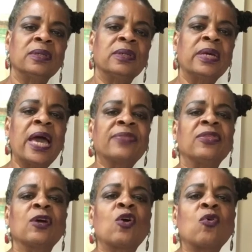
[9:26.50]
At
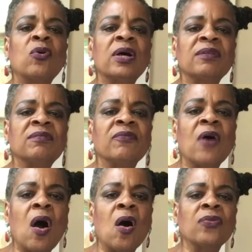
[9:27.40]
the crux of
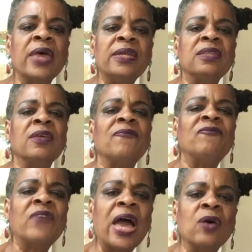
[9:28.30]
all that, at the
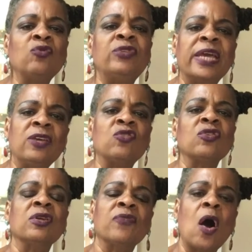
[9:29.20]

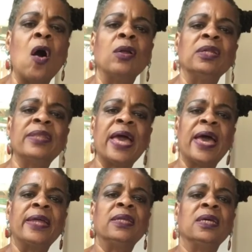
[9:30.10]
foundation of all of
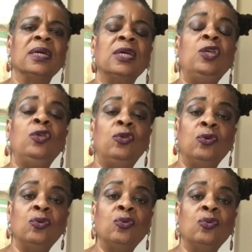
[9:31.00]
that,
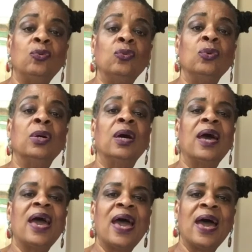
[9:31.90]
you
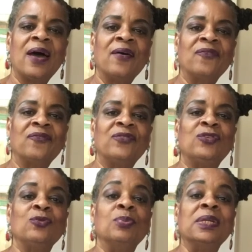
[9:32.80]
have
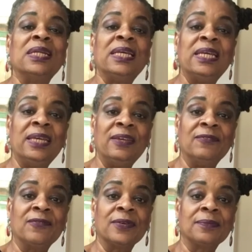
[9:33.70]
to believe
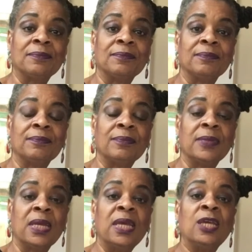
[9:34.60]

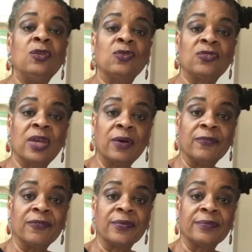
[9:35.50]
in yourself.
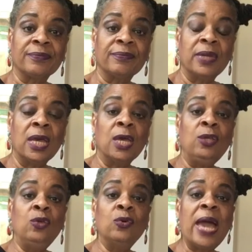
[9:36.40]

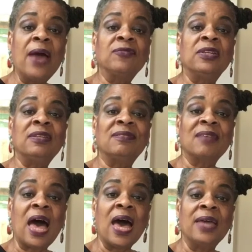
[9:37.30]
You have to
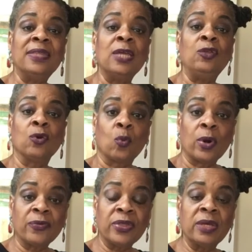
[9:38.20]
decide that you're
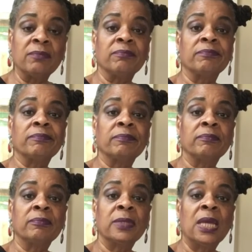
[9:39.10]
worth it,
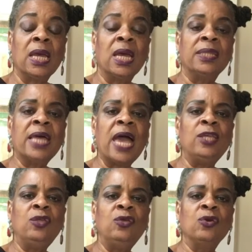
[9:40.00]

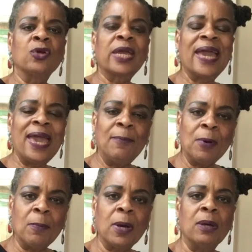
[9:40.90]
that you're
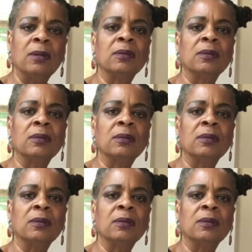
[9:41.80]
capable,